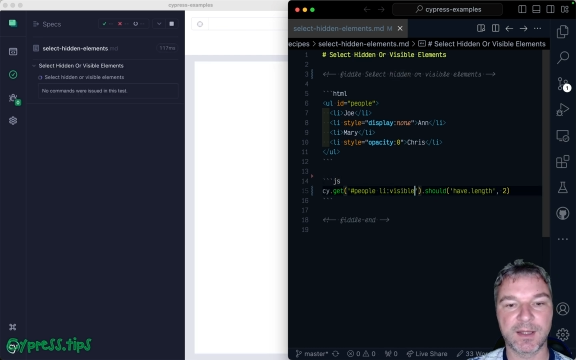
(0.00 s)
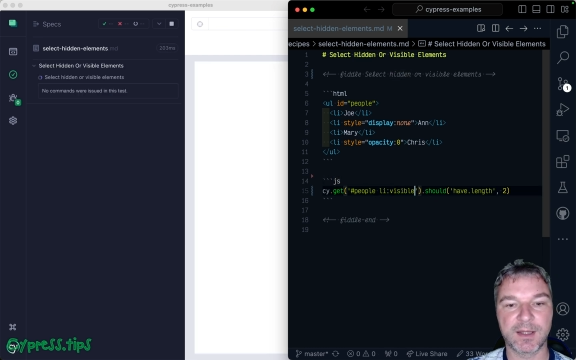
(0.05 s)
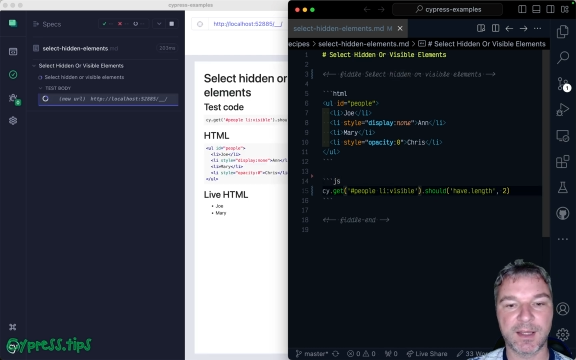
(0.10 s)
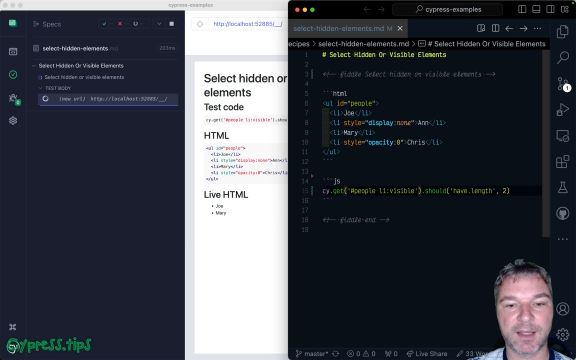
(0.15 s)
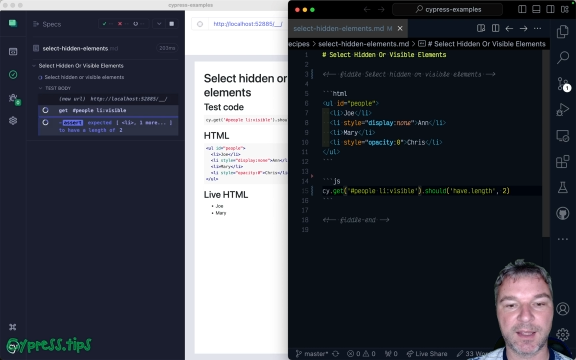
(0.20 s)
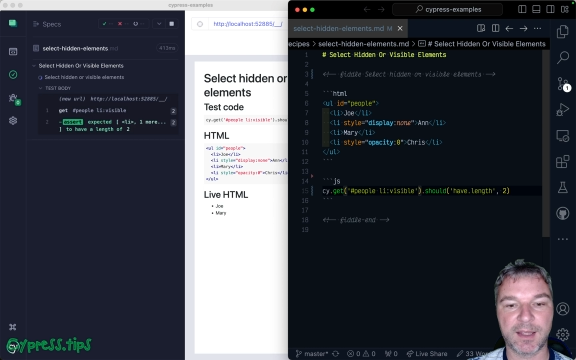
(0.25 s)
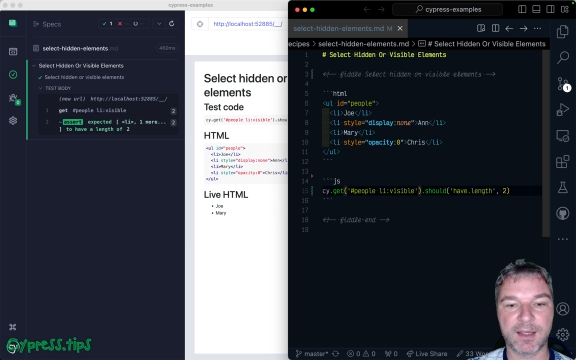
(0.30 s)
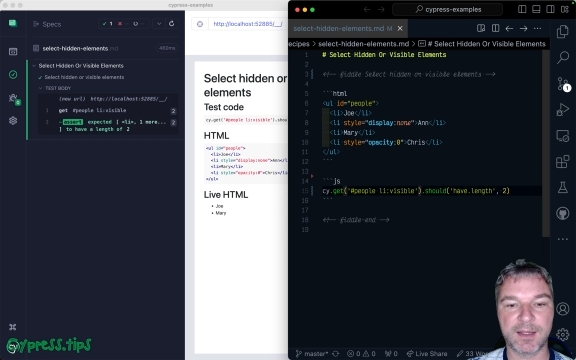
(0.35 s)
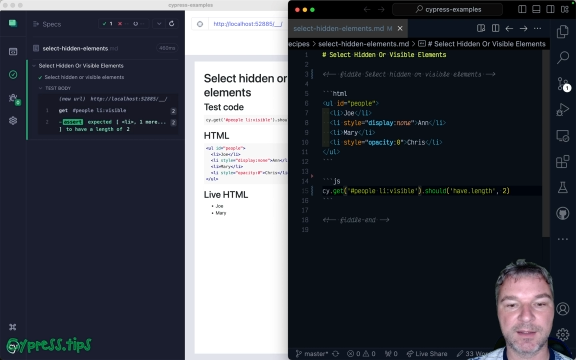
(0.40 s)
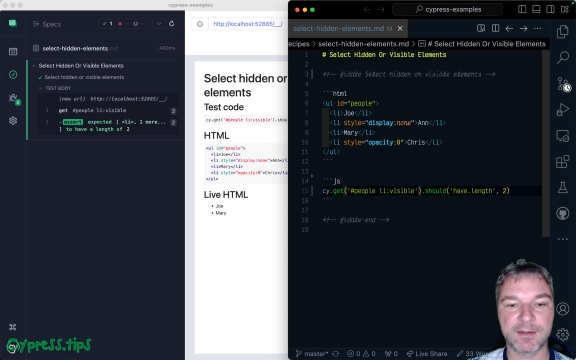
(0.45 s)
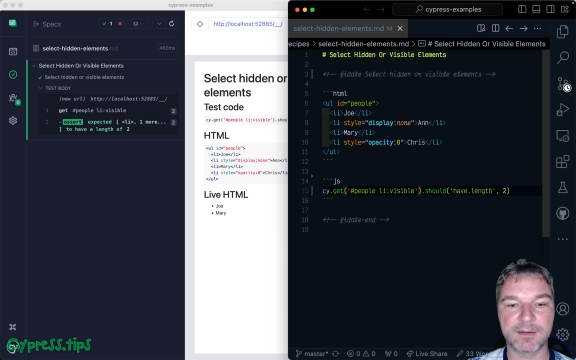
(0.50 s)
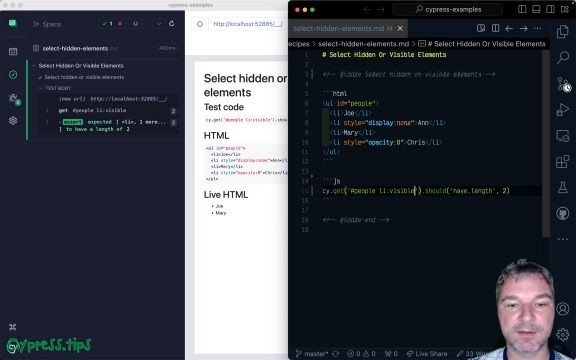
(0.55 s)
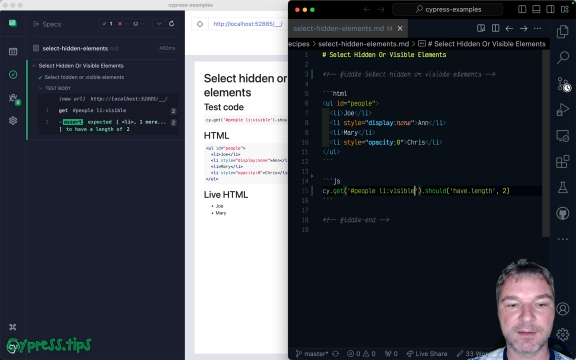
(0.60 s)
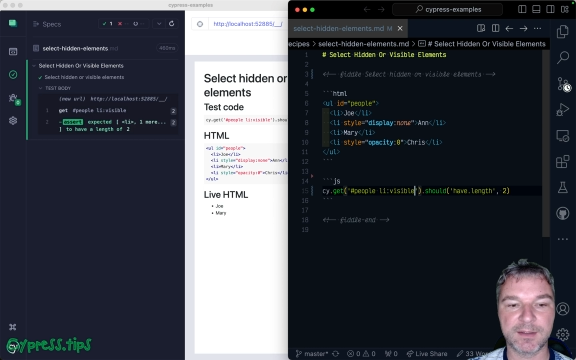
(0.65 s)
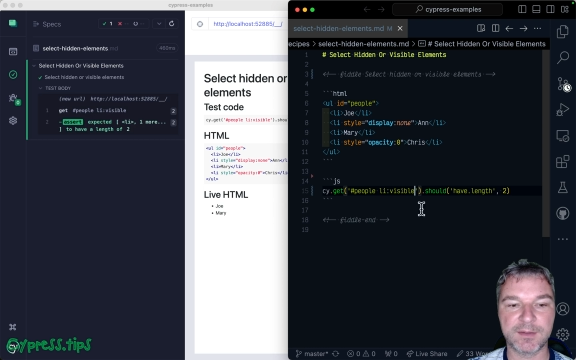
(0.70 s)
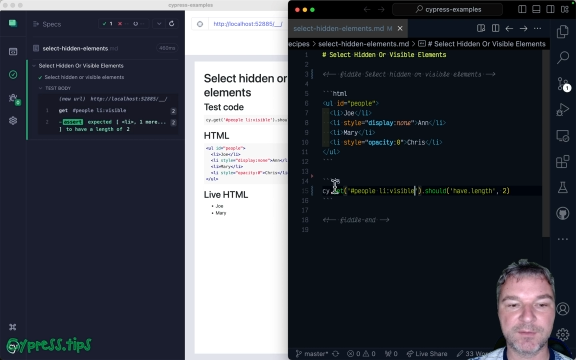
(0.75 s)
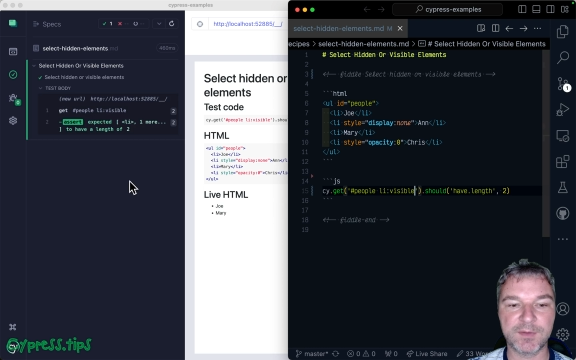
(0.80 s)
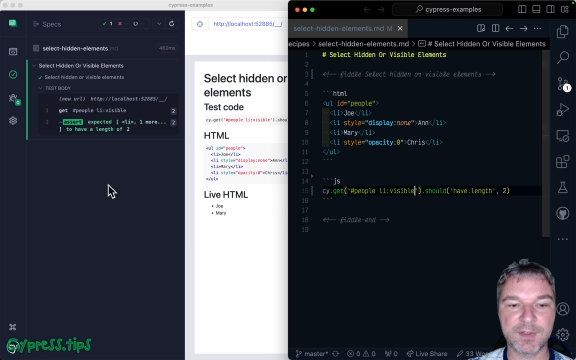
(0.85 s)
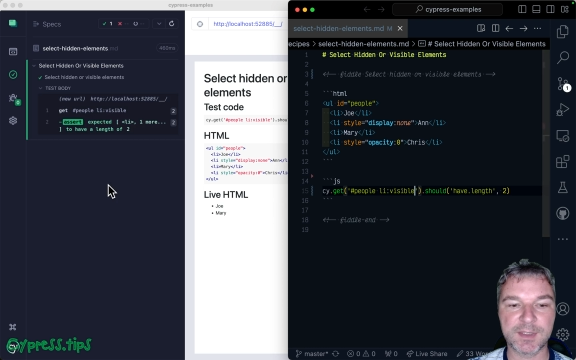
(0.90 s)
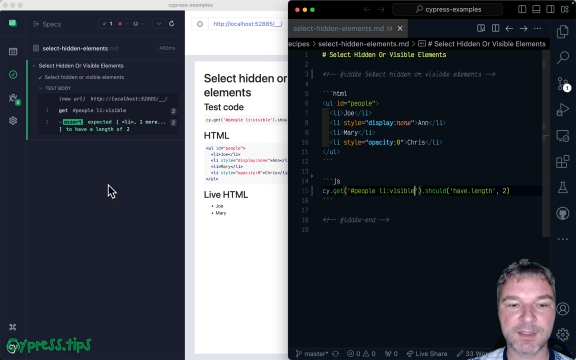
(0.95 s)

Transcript: And in this